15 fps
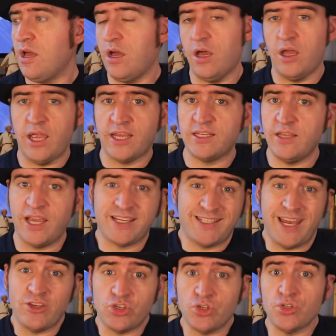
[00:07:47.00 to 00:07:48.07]

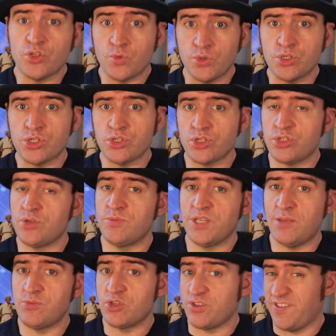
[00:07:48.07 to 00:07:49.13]
Extensions would
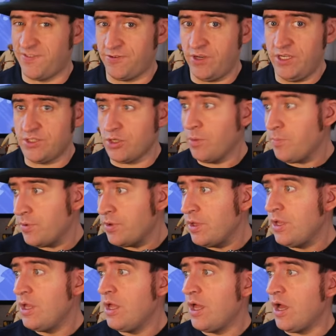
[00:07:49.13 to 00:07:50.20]
sometimes just freeze up.
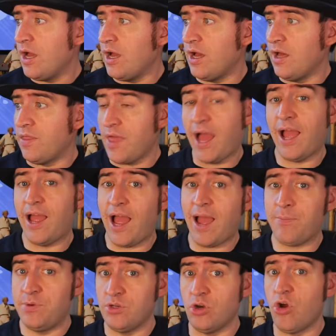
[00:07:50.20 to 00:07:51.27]
That
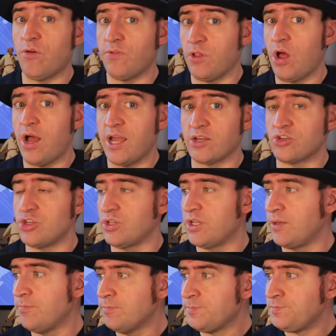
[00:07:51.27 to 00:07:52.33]
happened an awful lot,
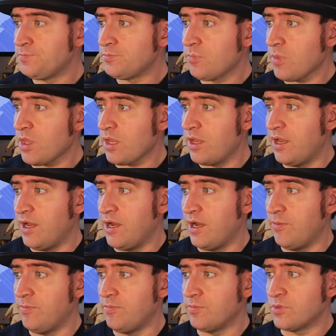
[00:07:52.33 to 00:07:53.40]
actually.
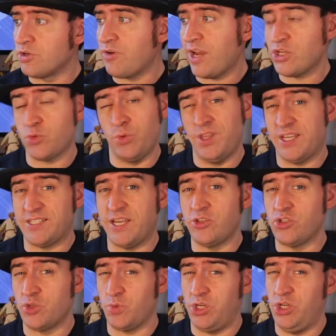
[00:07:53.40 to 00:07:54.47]
Crash with
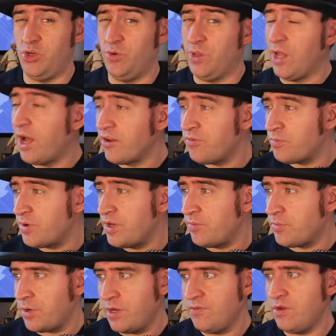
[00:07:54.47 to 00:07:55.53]
extensions when you do live
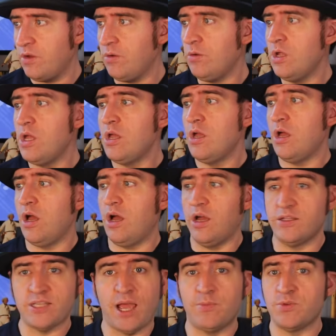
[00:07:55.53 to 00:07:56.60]
preview,
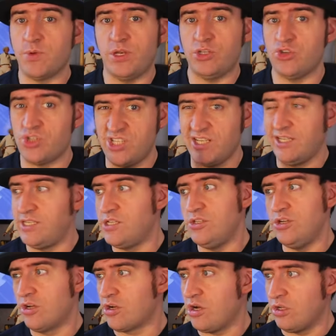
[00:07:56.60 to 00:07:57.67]
times when it just
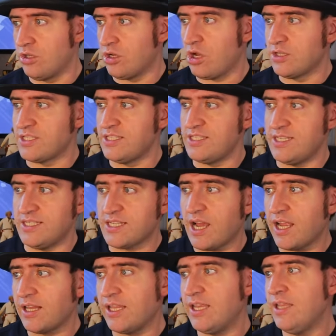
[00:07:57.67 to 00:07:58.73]
deleted your content
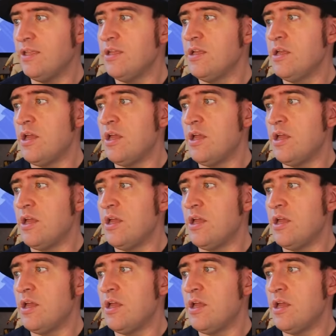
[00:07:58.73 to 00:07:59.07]
entirely.